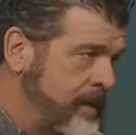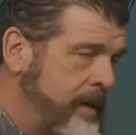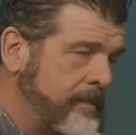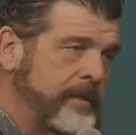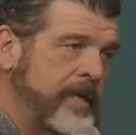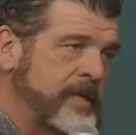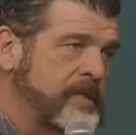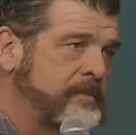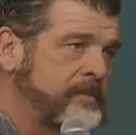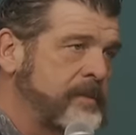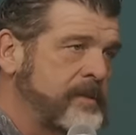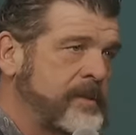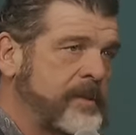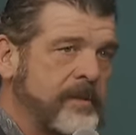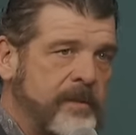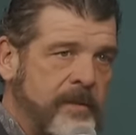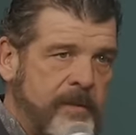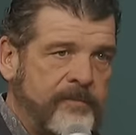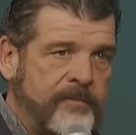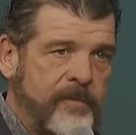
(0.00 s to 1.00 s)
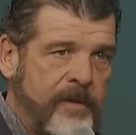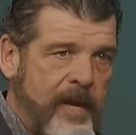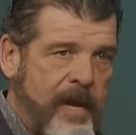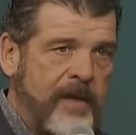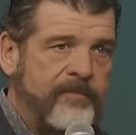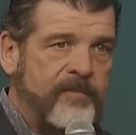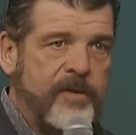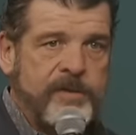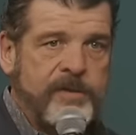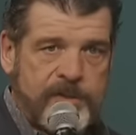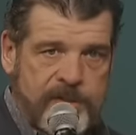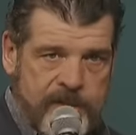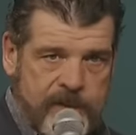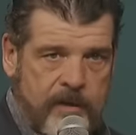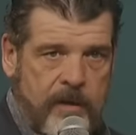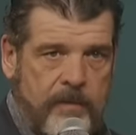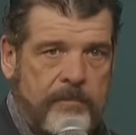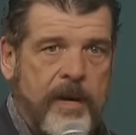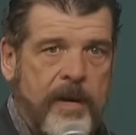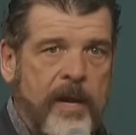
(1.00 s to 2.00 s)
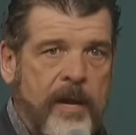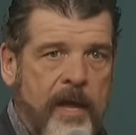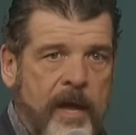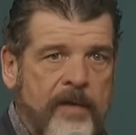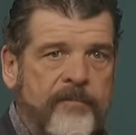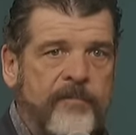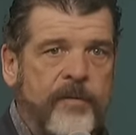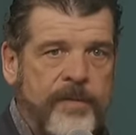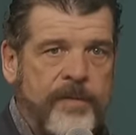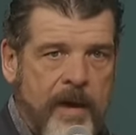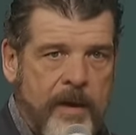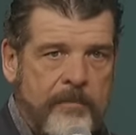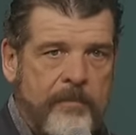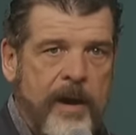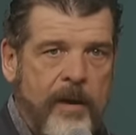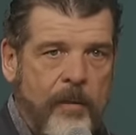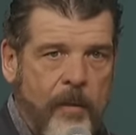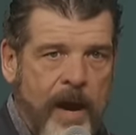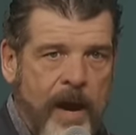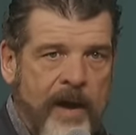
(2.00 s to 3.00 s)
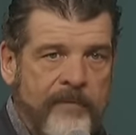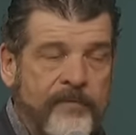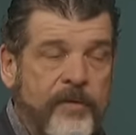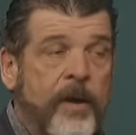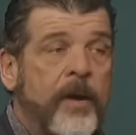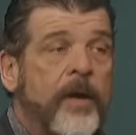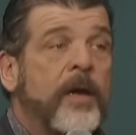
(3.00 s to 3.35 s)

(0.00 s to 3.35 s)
I'm not supposed to live life considering my life without my wife.